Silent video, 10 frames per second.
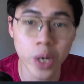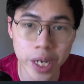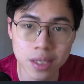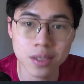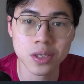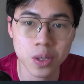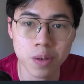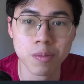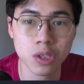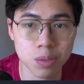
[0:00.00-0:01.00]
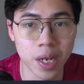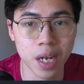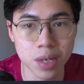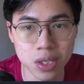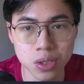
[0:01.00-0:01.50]
okay, so it builds
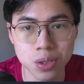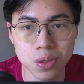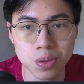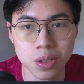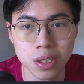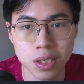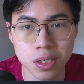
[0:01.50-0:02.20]
my muscle,